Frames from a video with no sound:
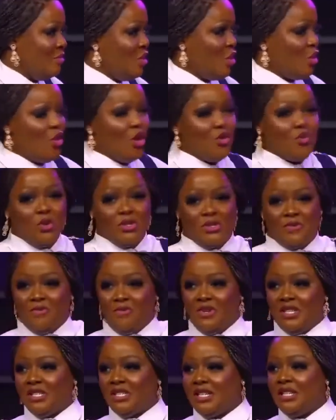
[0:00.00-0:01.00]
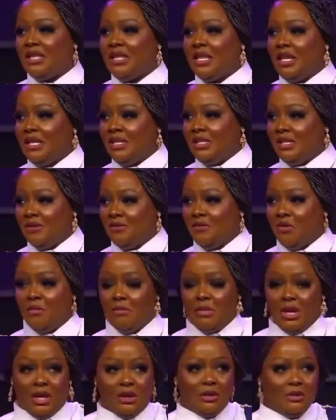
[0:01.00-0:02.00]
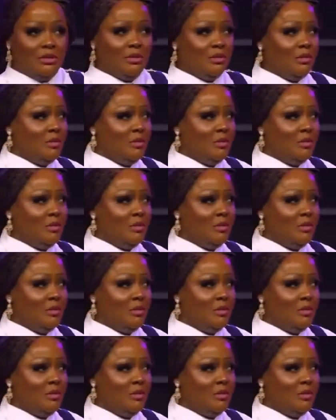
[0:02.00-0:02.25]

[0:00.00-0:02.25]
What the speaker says: But God was fixing things for me.